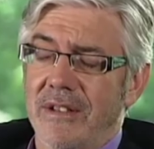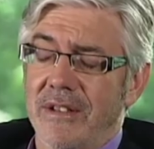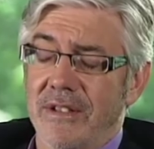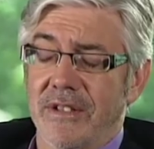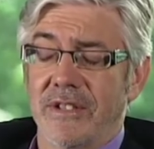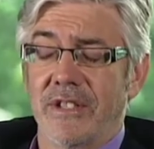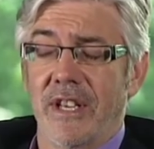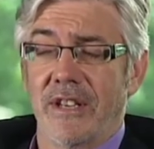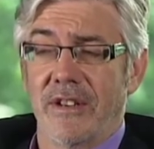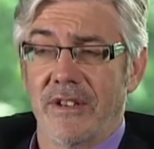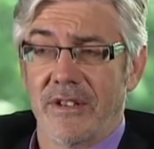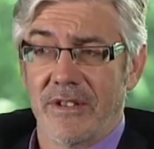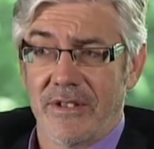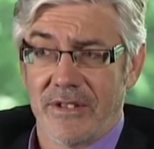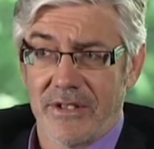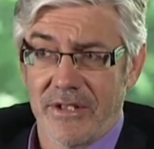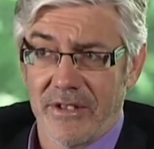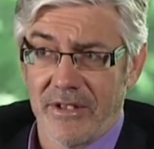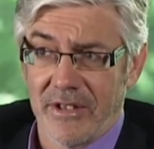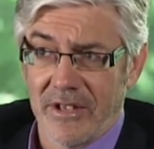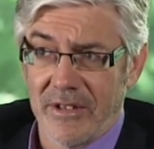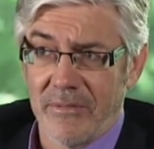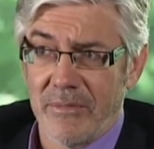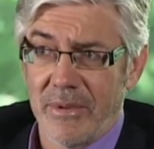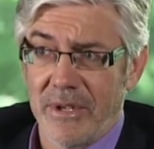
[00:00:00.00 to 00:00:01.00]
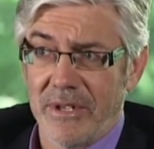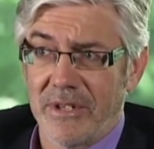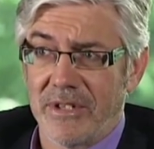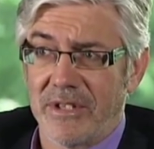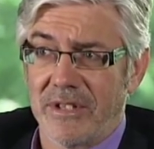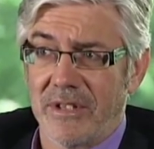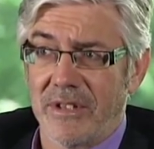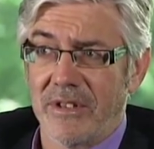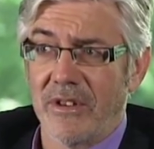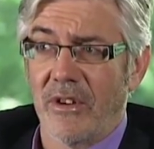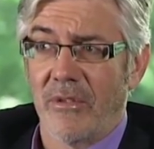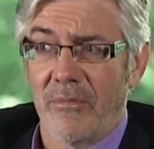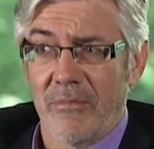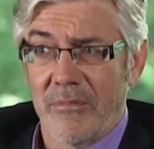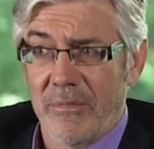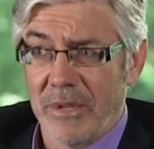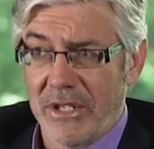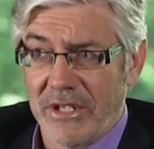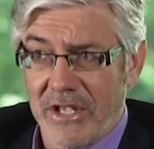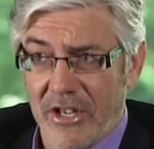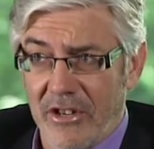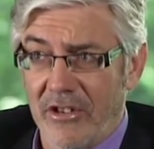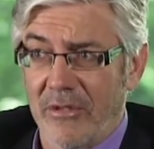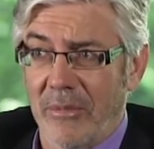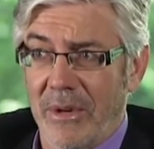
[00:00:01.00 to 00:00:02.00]
The senator certainly appears to not be
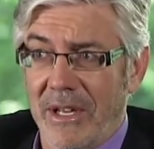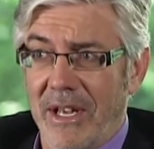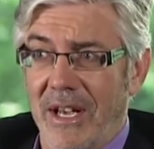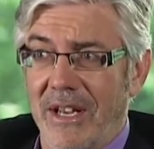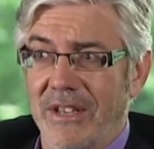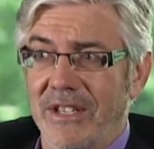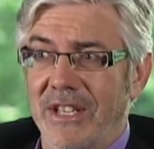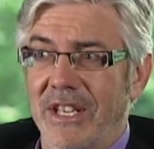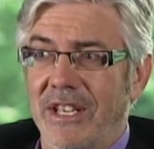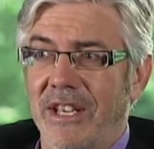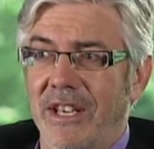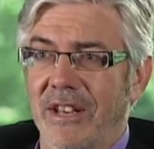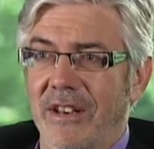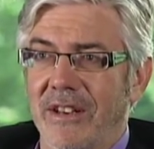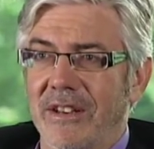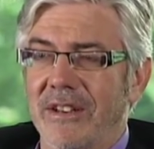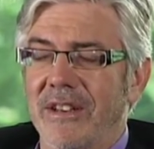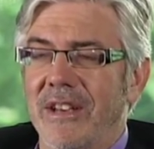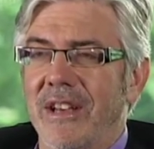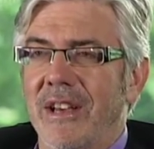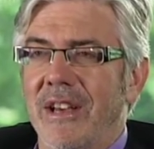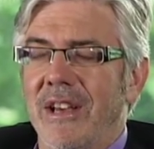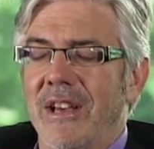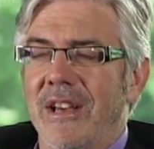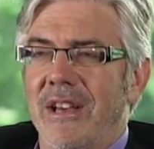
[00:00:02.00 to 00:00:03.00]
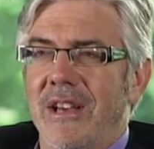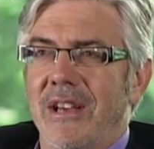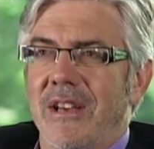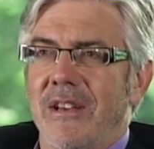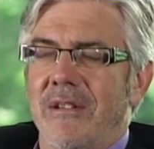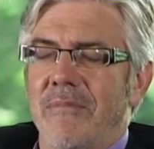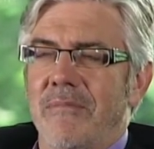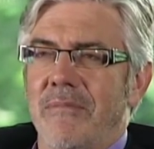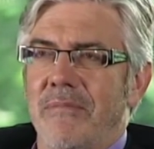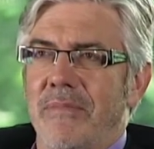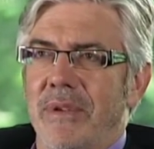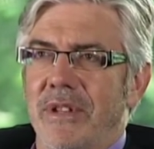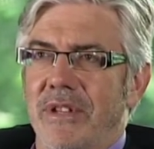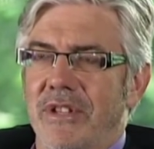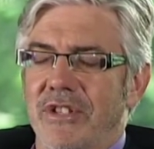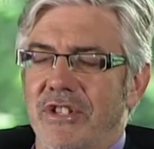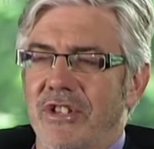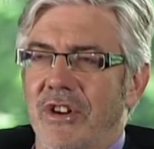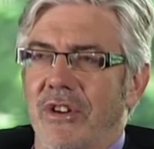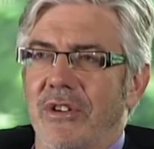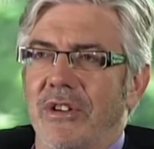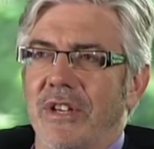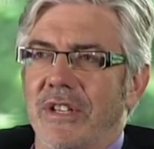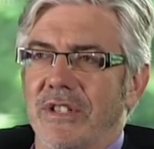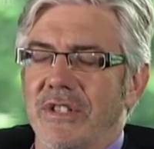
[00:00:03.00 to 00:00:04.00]
terribly articulate, but the
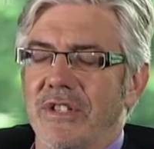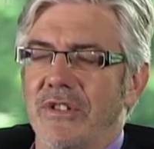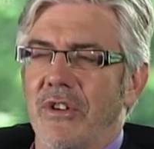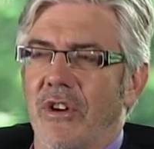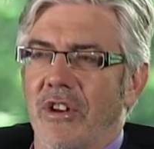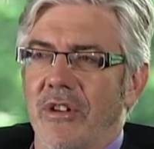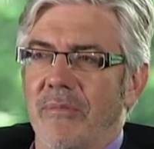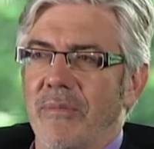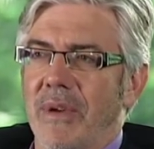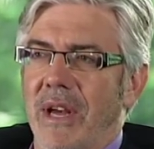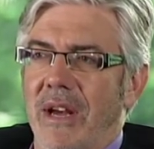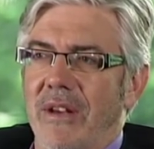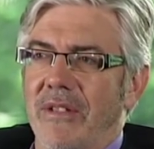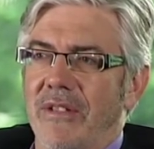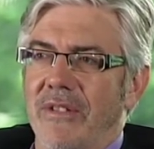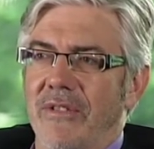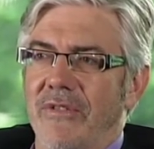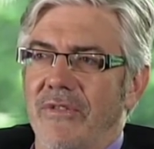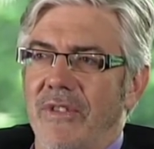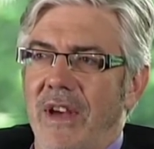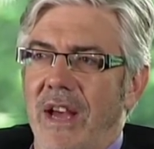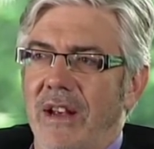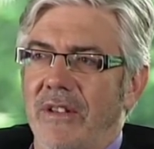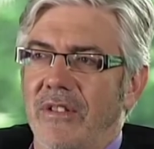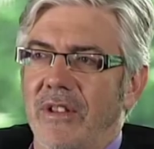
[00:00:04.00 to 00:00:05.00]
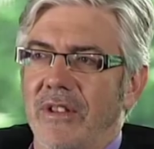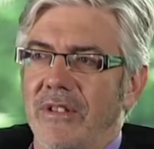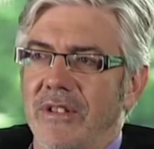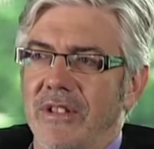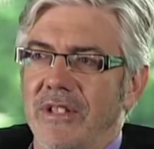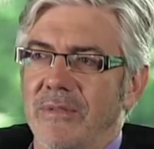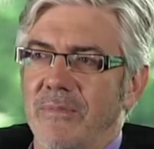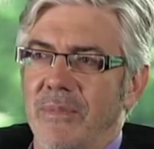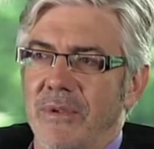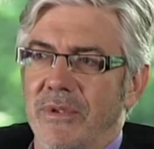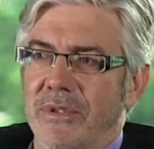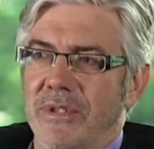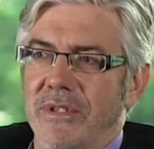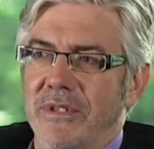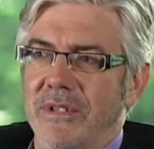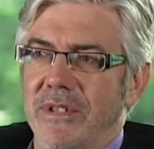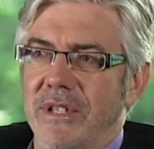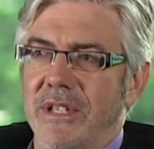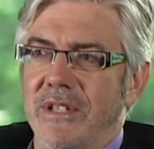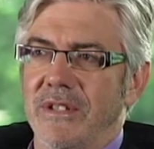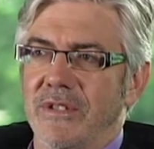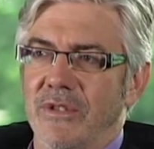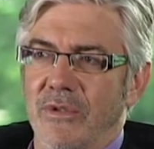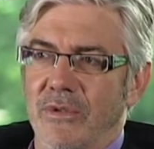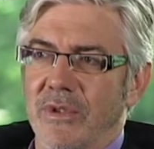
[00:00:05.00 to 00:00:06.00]
joke is not about the fact that this person
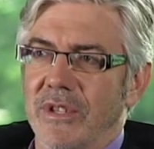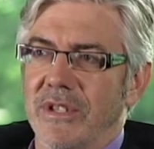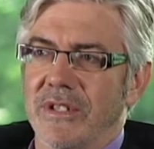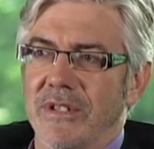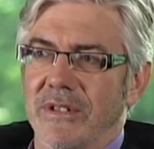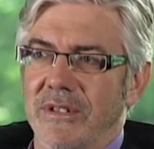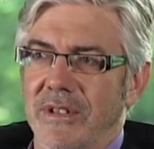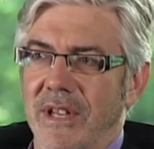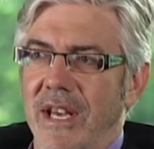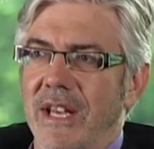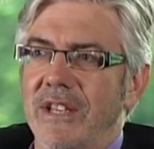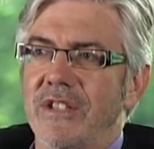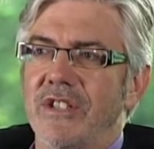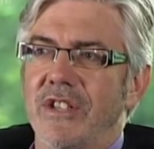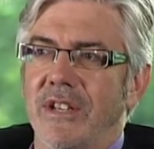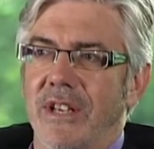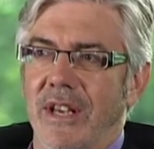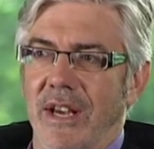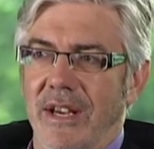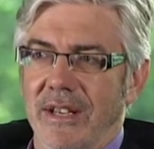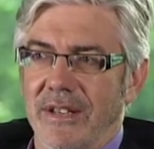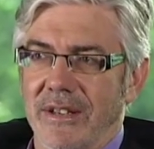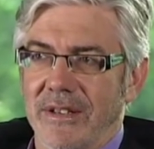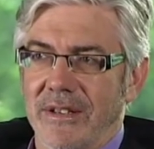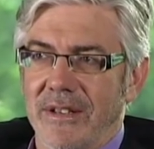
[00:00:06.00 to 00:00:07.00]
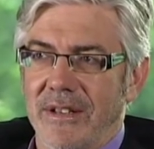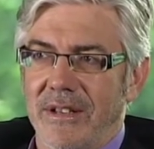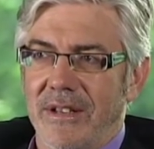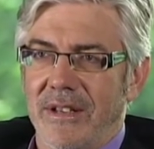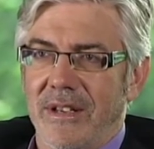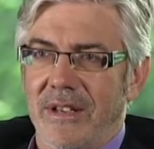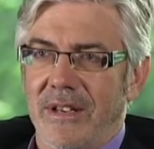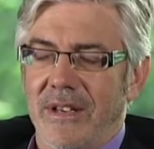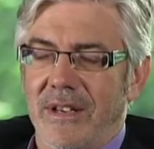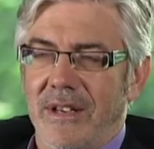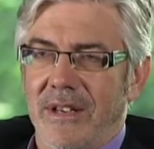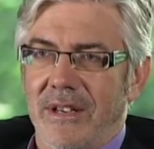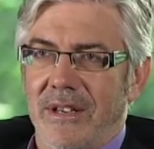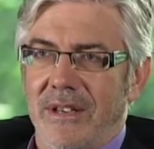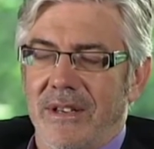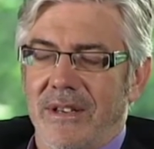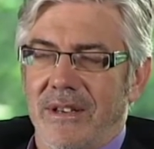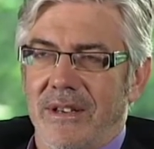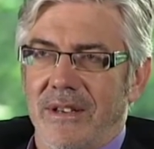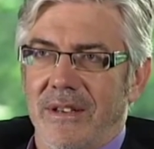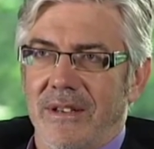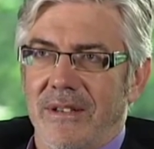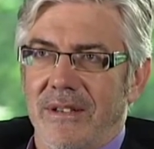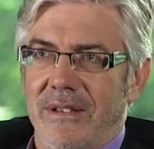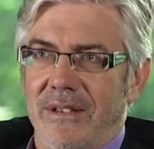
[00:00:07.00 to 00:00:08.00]
is or isn't educated.
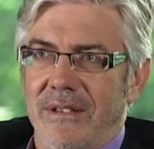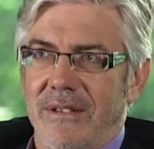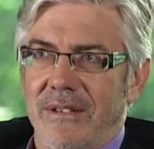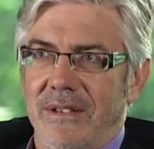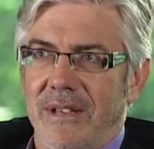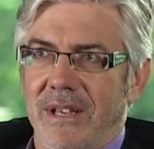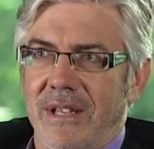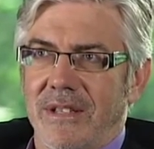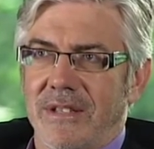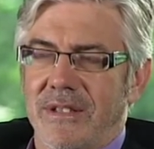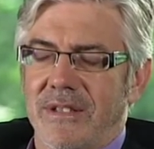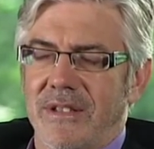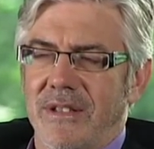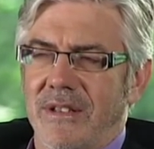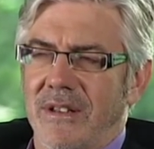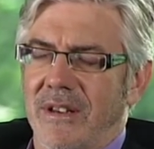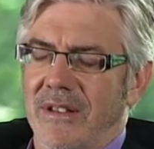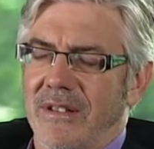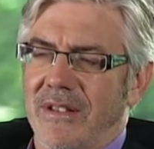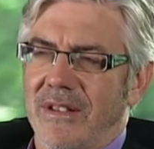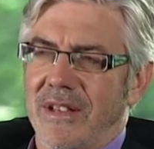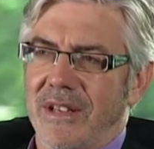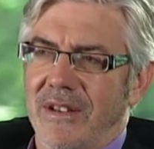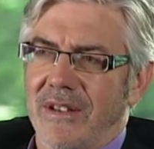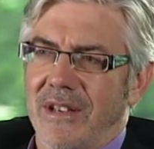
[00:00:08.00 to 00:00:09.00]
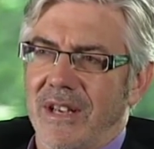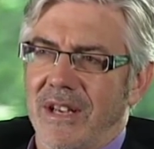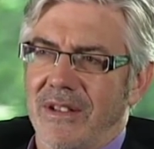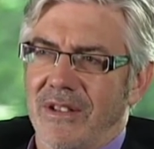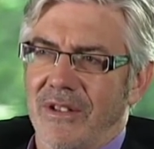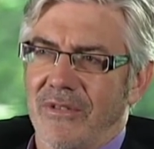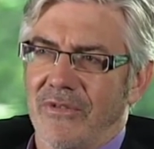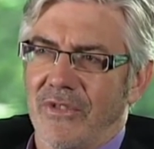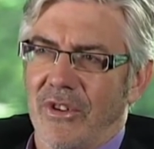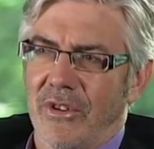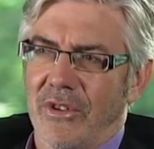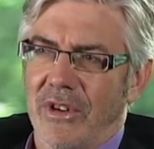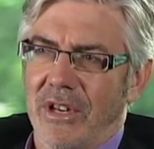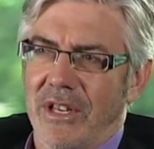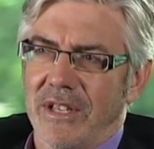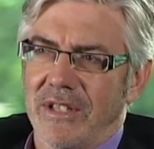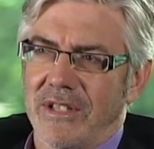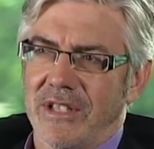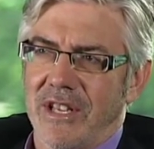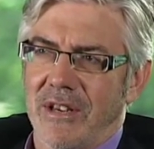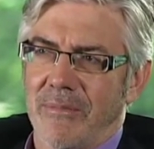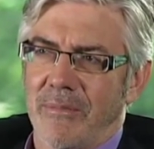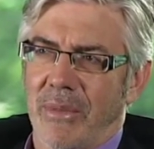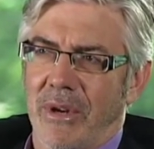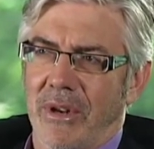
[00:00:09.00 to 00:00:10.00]
It's that I think, at the very
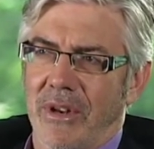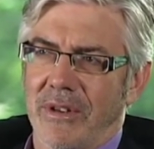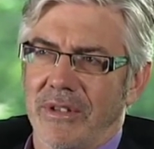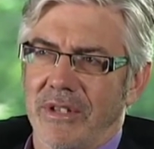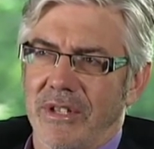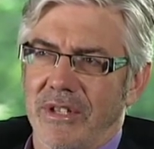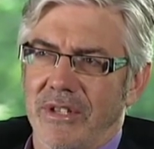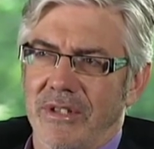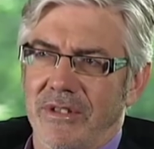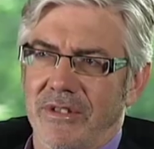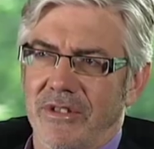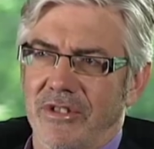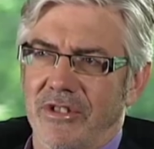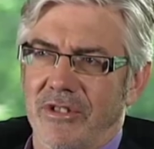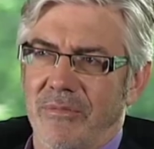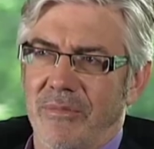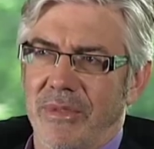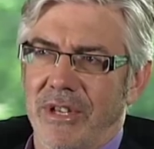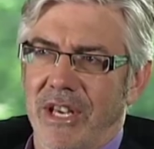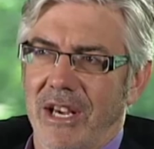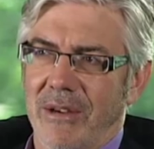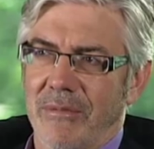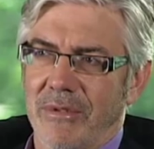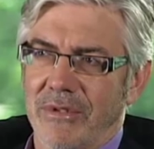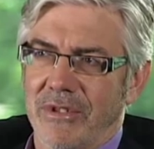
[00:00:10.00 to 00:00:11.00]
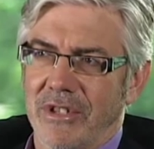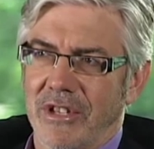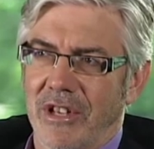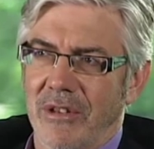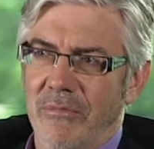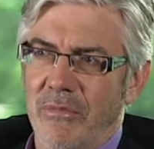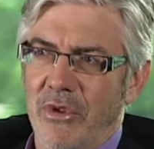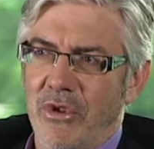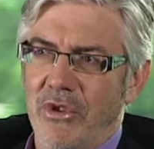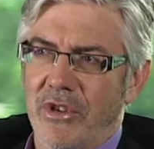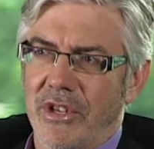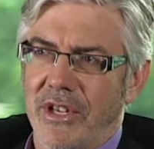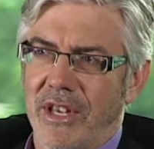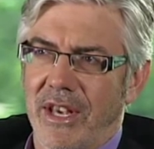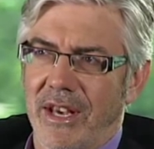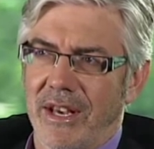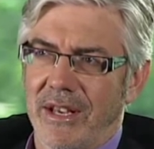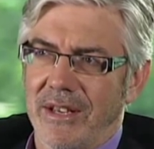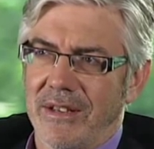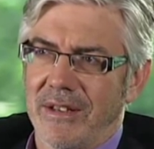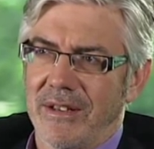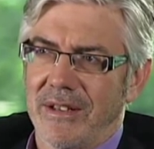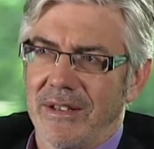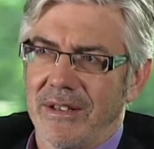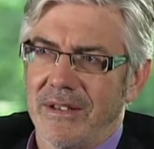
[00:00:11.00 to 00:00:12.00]
least, our politicians should be able to
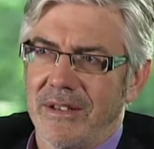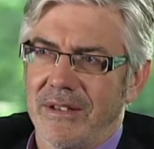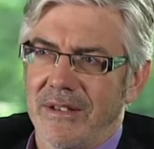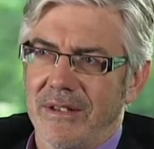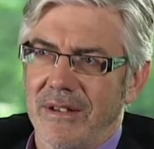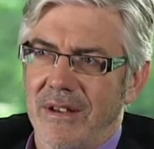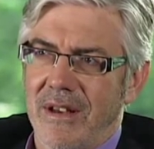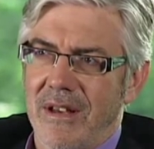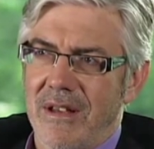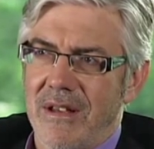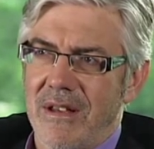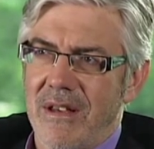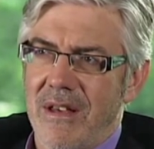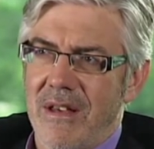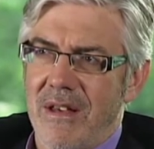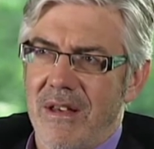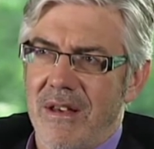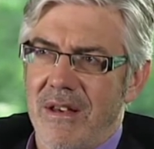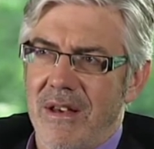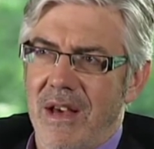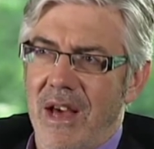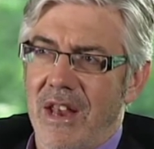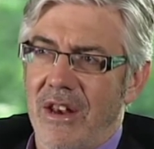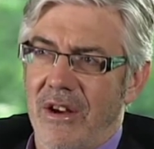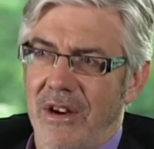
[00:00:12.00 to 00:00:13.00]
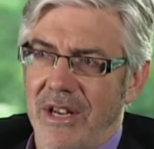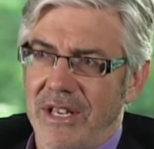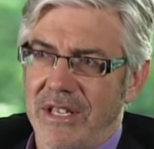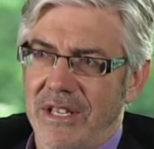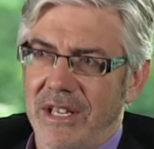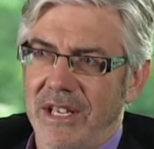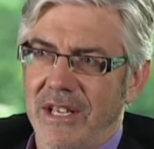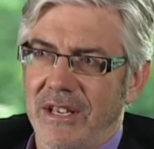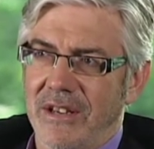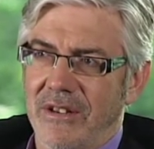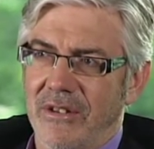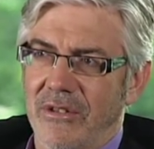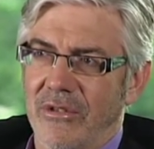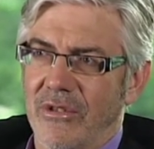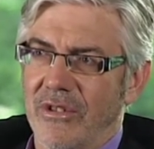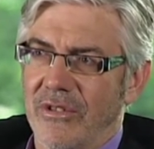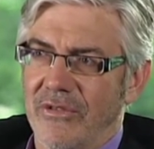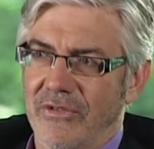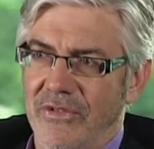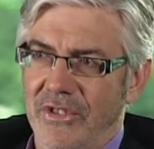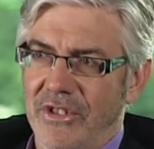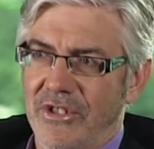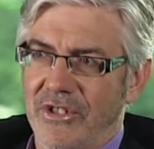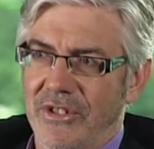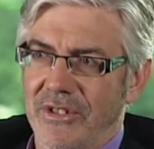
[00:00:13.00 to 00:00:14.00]
communicate an idea or a
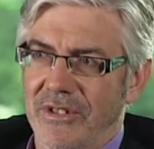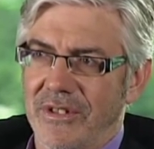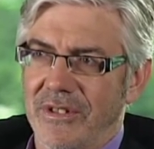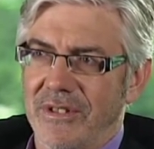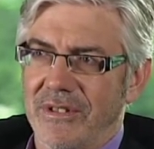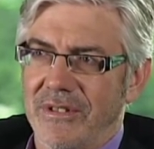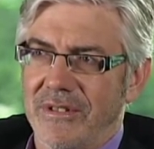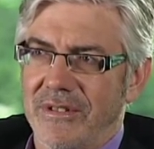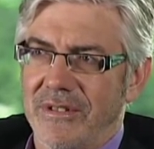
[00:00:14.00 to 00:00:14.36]
vision